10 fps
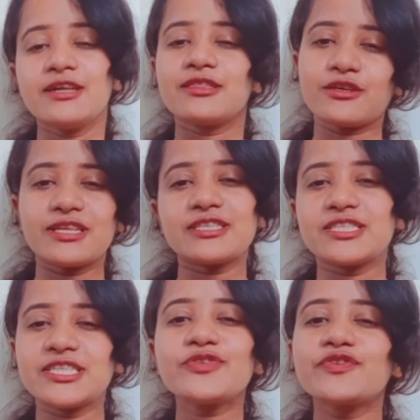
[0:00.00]
Now that's
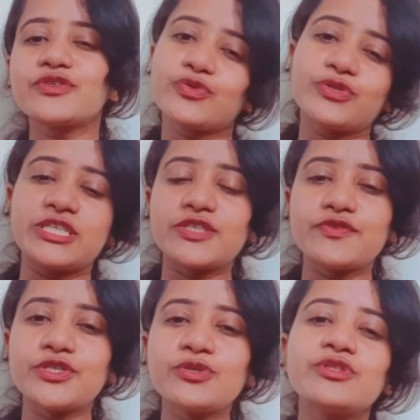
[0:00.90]
it with today's
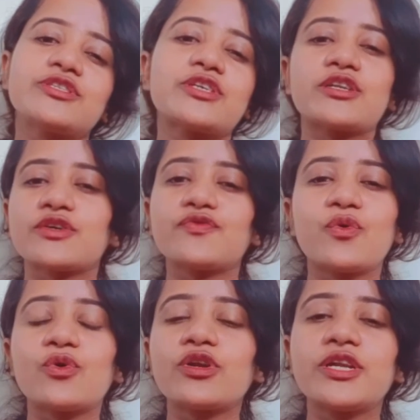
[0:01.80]
video. These are the
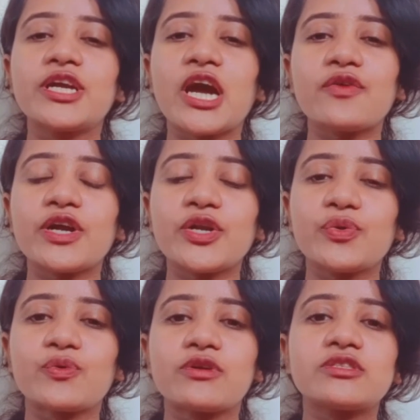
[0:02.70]
4 DIY
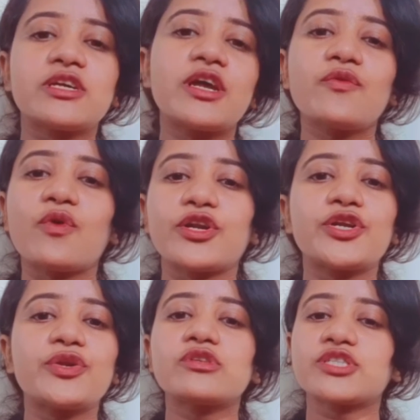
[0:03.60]
toners that I wanted
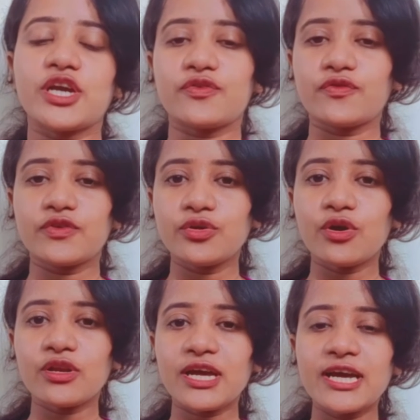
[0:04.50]
to share with you
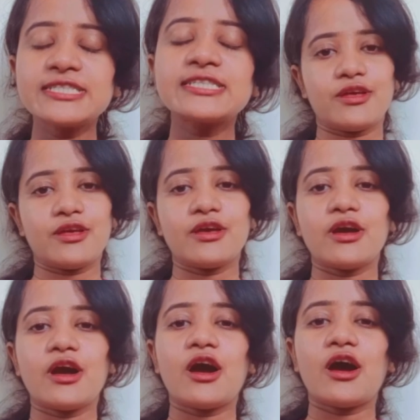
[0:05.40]
all guys.
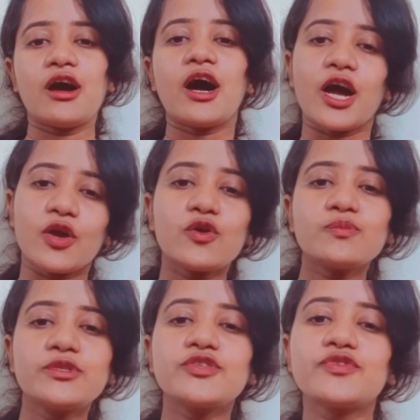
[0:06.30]
I hope
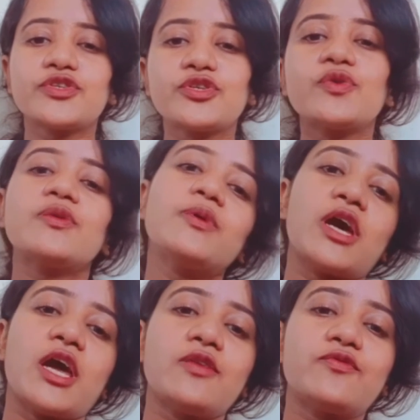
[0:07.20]
this video will be
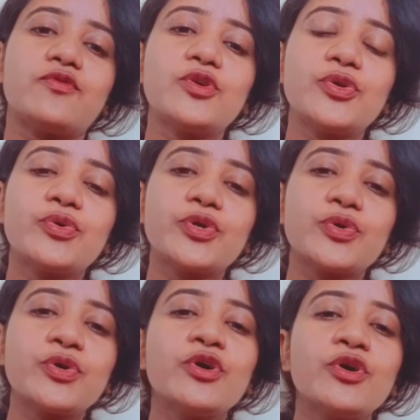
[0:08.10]
helpful to you.
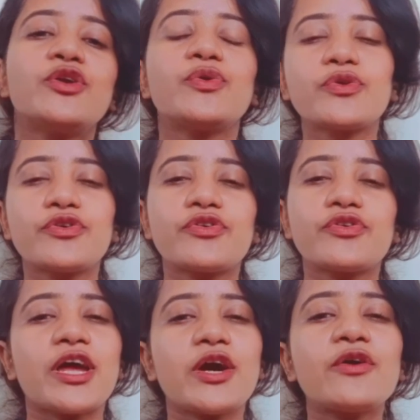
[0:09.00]
Do
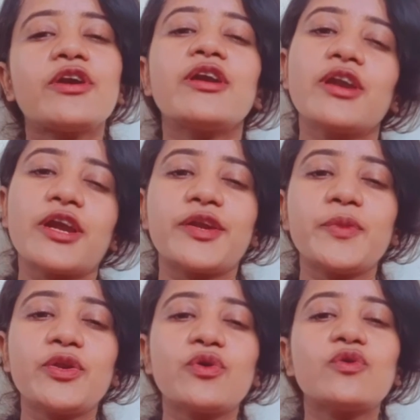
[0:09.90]
try out and let me
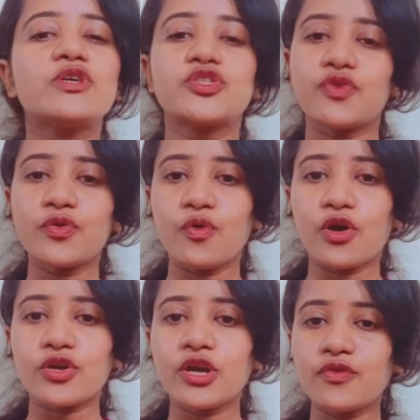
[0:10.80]
know which one
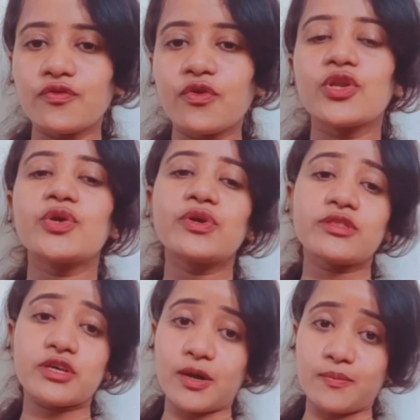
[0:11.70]
worked out for you in
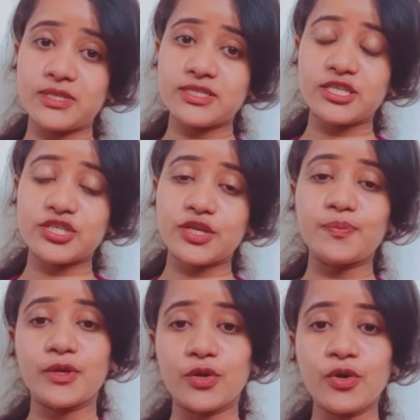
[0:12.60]
the comment section
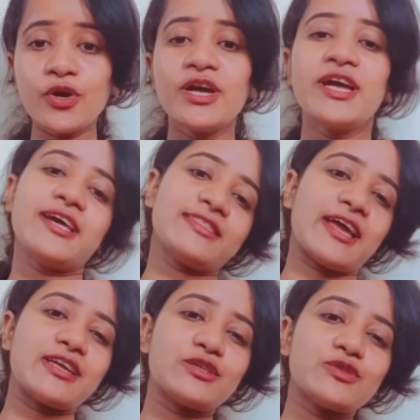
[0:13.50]
below. And
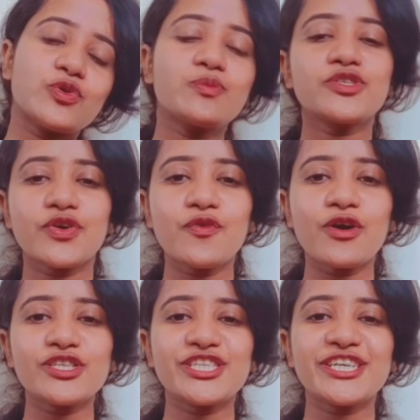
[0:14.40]
thank you so much for
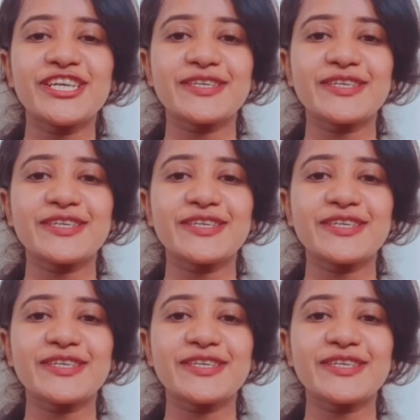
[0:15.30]
watching.